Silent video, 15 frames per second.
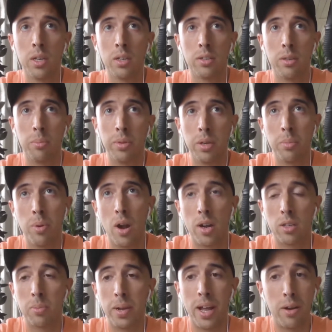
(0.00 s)
simply a
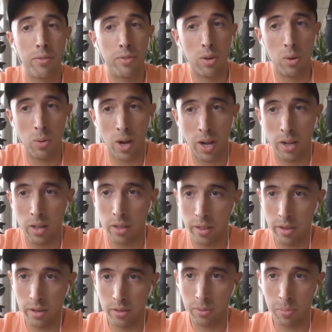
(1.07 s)
product's been out for a while.
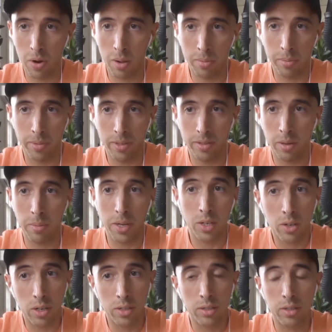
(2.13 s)
There's probably some
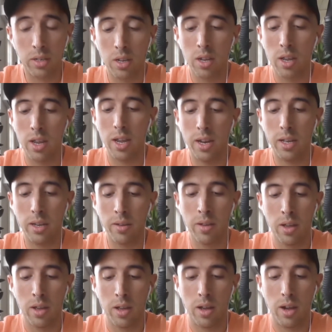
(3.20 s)
interest in it.
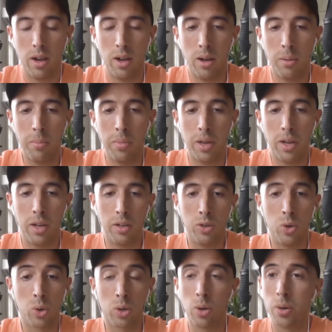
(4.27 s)
And
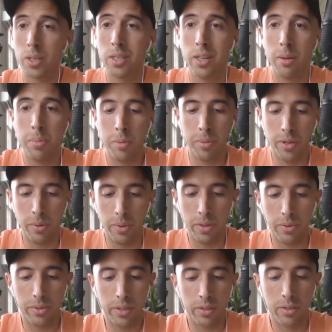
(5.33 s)
you're going to let people know when
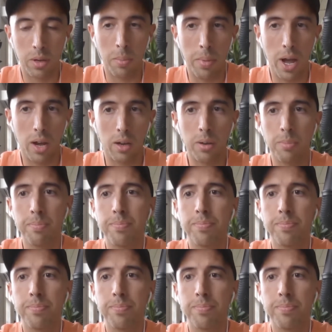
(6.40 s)
those things come back.